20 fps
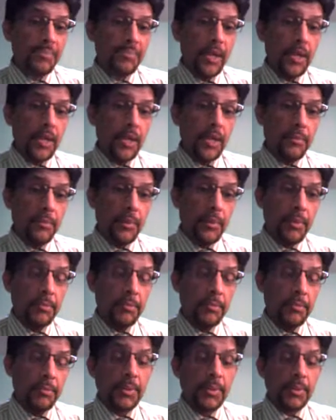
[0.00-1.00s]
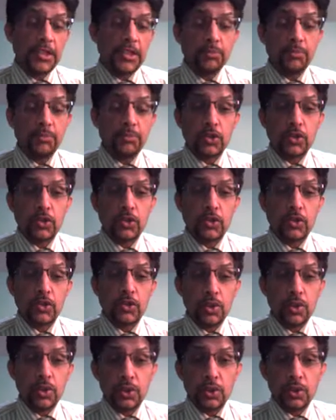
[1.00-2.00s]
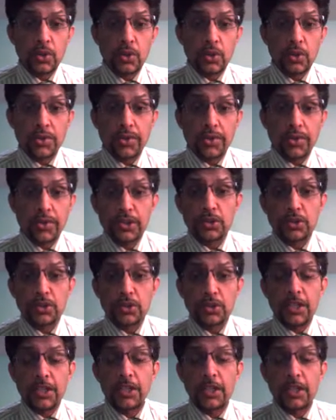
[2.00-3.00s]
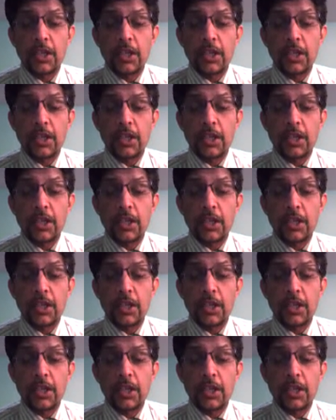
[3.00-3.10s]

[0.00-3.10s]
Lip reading: Azam was rooted to the crease. It was hit